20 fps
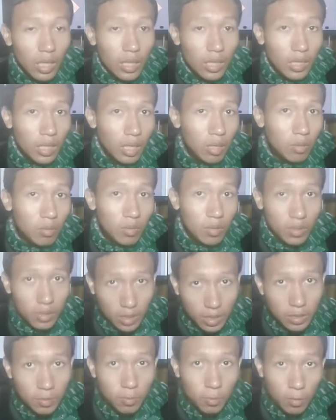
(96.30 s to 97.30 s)
Now,
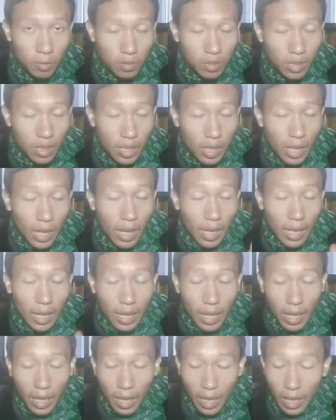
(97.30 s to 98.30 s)
this book,
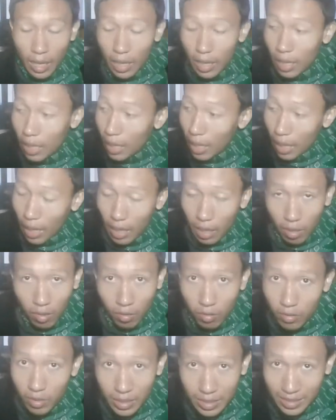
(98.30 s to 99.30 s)
I
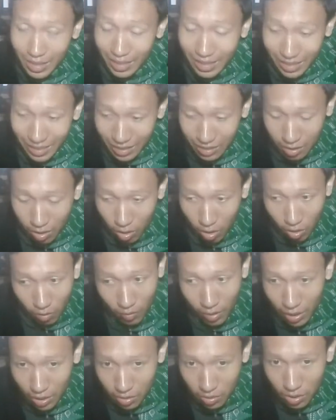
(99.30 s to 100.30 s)
already said, it has a lot of
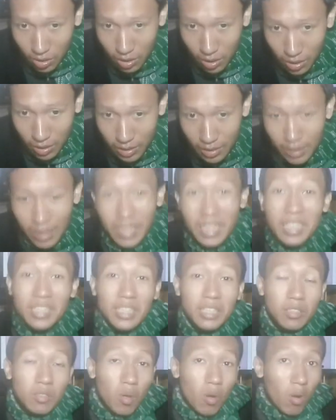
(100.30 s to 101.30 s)
illustrations. It
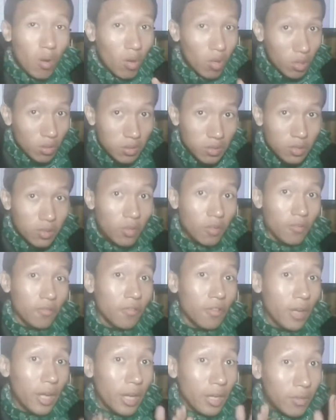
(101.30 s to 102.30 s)
is also
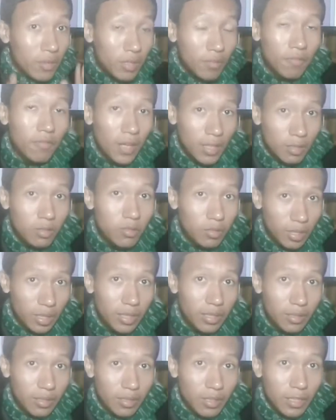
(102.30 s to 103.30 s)
very fun to
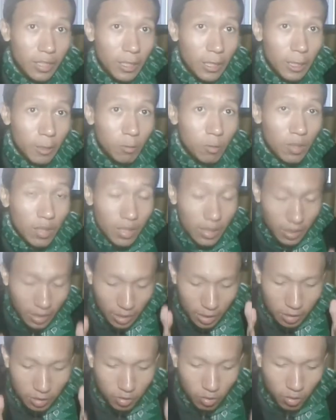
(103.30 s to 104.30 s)
read. It will
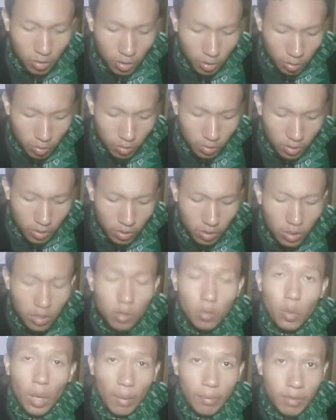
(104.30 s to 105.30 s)
introduce
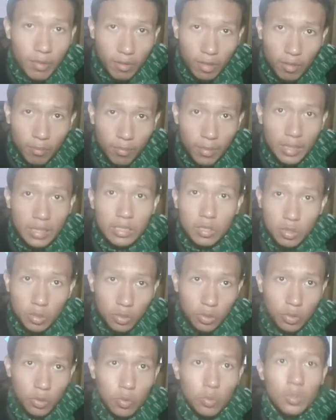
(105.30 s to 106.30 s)
web development to
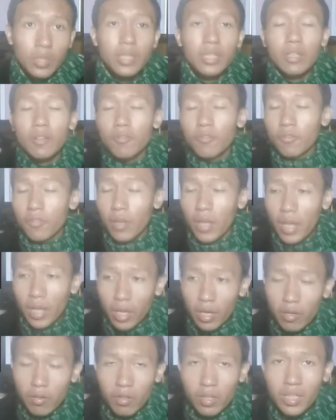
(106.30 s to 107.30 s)
you in a
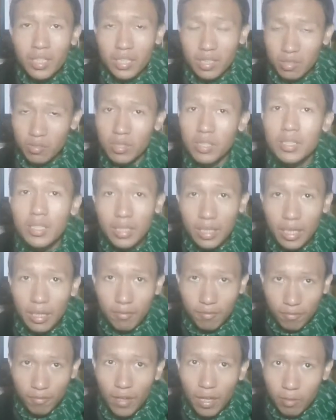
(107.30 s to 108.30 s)
very interesting and
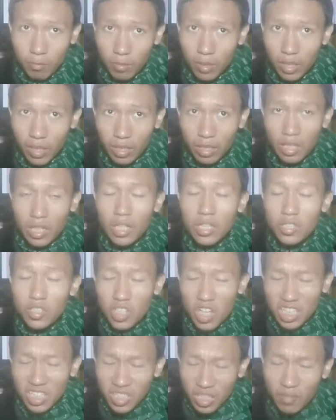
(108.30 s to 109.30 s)
fun way.
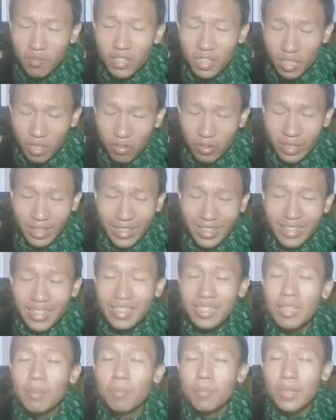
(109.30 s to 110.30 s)
Just give it a read.
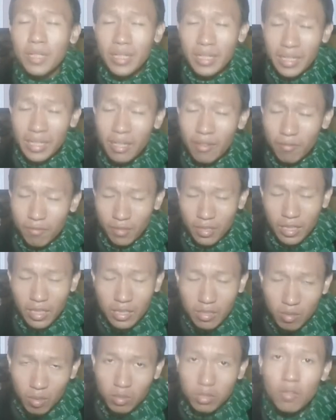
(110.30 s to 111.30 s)
The PDF
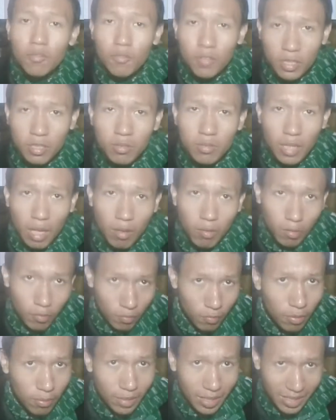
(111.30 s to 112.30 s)
is also free to download
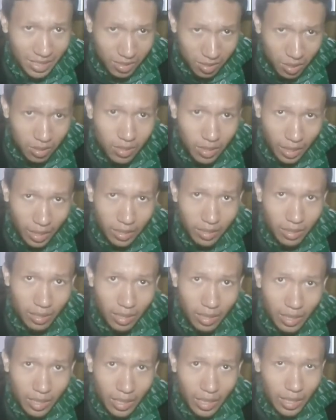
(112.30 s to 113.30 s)
from the internet,
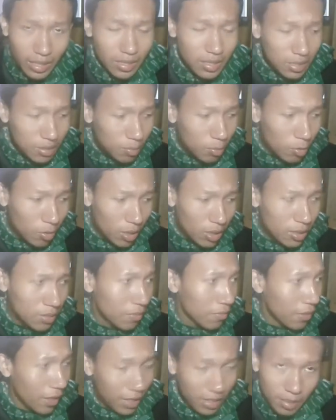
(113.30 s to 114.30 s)
and this book is
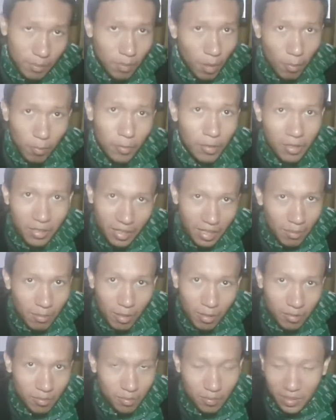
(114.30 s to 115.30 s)
very popular
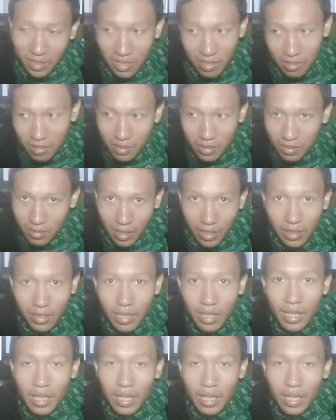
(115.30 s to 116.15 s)
among beginners, right?